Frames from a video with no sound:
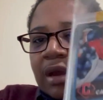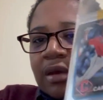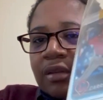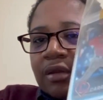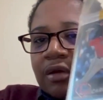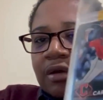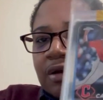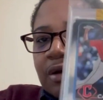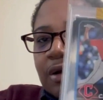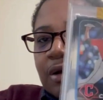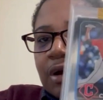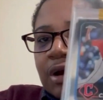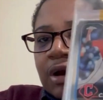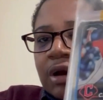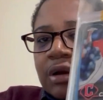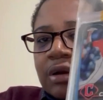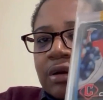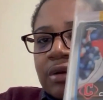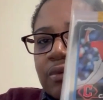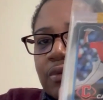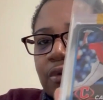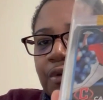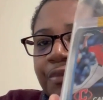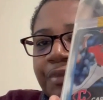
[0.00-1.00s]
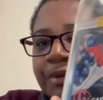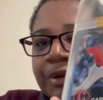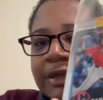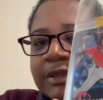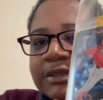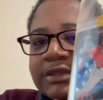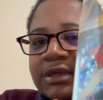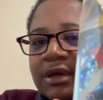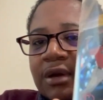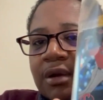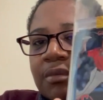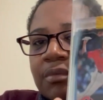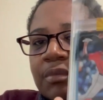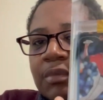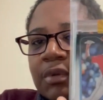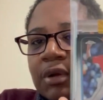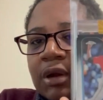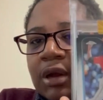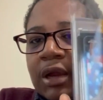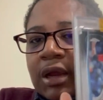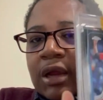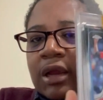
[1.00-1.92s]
of the card will be some